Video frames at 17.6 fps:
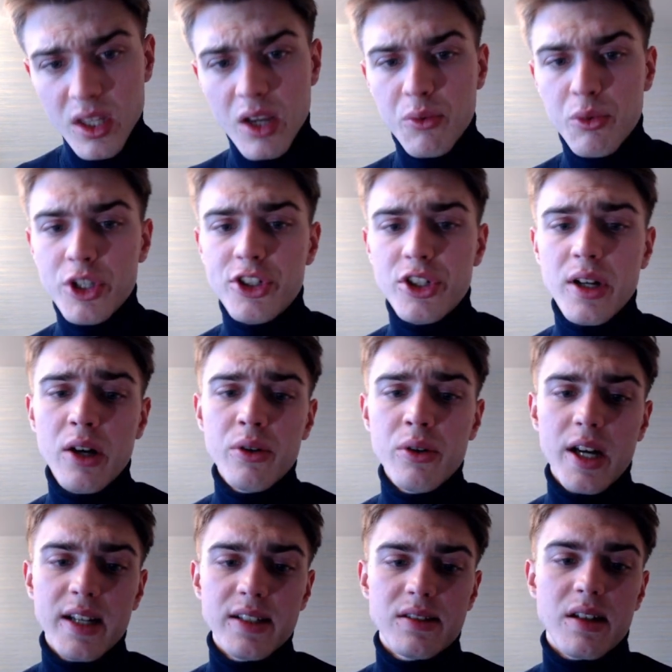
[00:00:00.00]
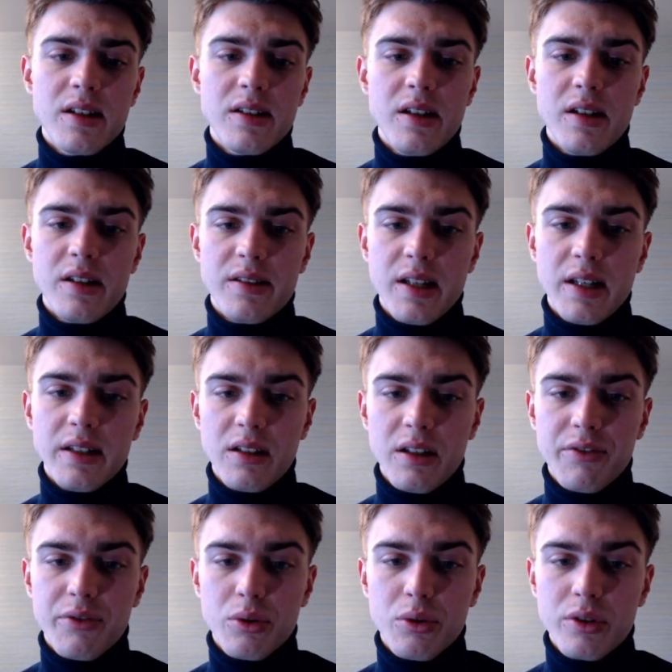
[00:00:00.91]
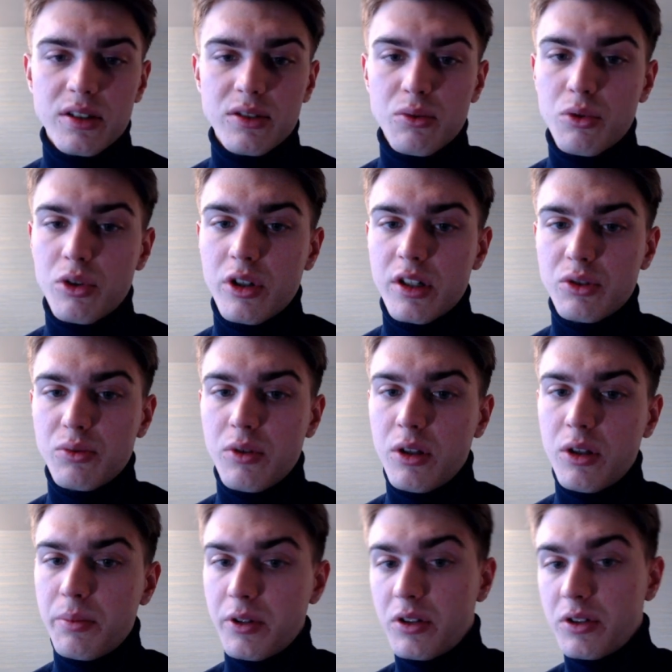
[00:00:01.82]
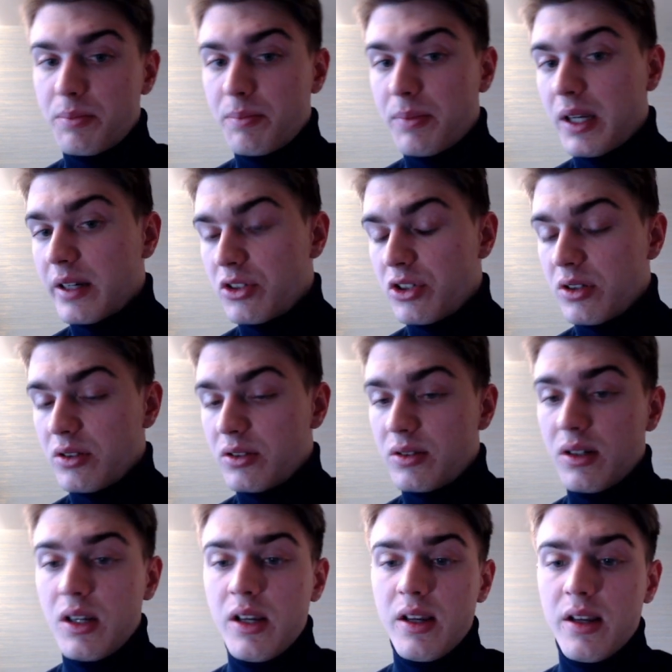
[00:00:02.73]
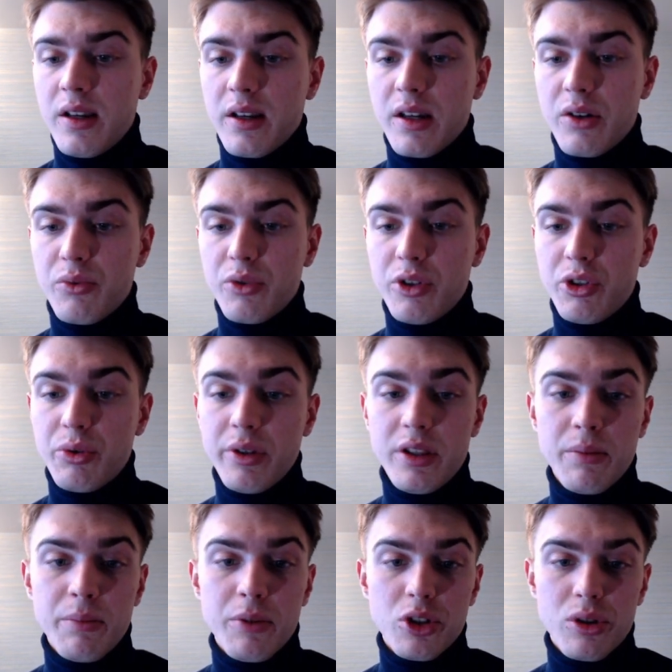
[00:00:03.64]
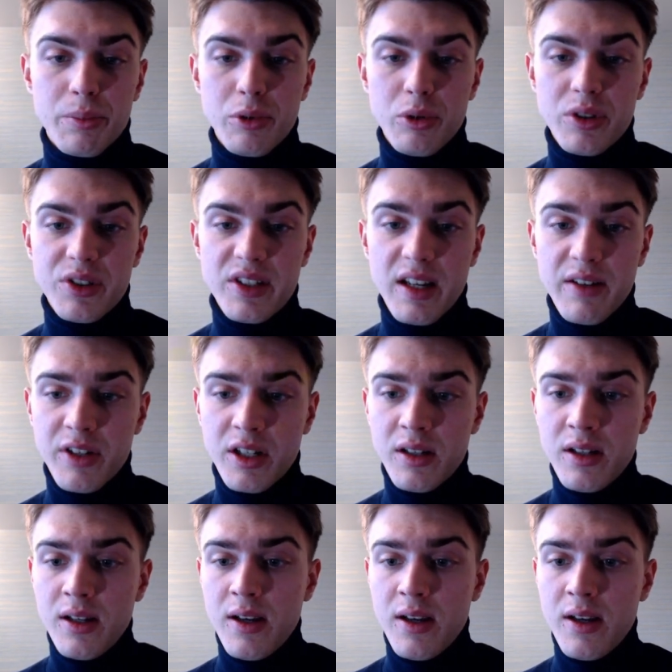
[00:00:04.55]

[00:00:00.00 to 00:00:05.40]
which now has the idea that knight a4 doesn't work as well because black just can retreat the bishop to e7.